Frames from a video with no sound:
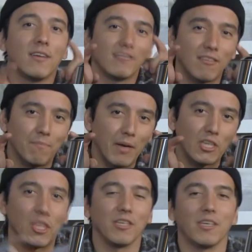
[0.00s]

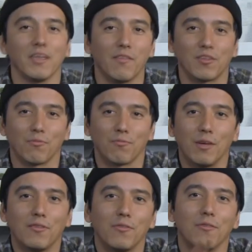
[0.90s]
especially if it's a
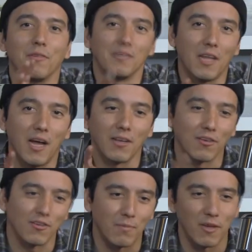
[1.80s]
rental and not
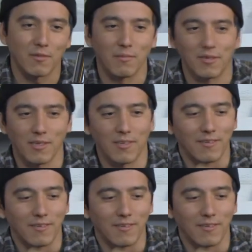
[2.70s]
your espresso machine.